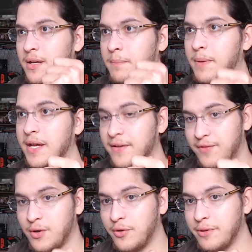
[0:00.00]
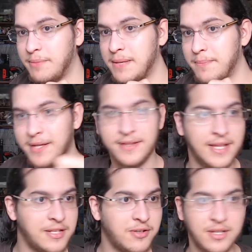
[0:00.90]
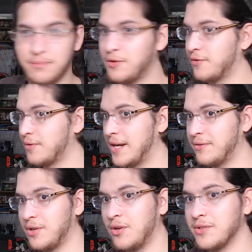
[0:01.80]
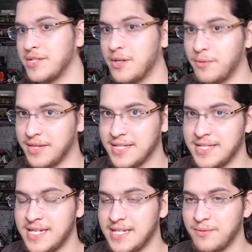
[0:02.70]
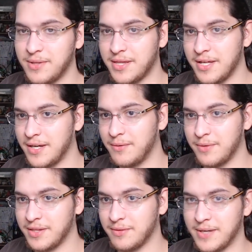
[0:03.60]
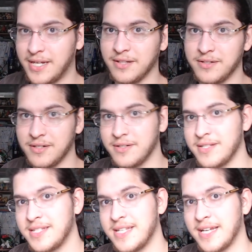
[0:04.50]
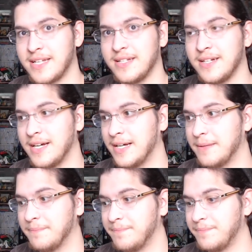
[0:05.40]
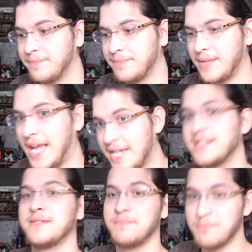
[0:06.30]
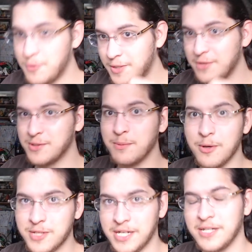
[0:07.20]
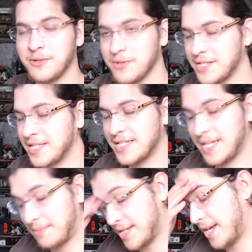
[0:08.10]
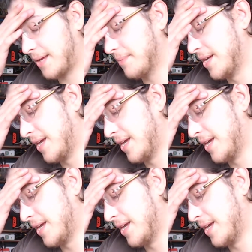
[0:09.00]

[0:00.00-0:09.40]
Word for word: but if you hold the B button, then you can move around also with the with the regular stick, and use the motion controls at the same time.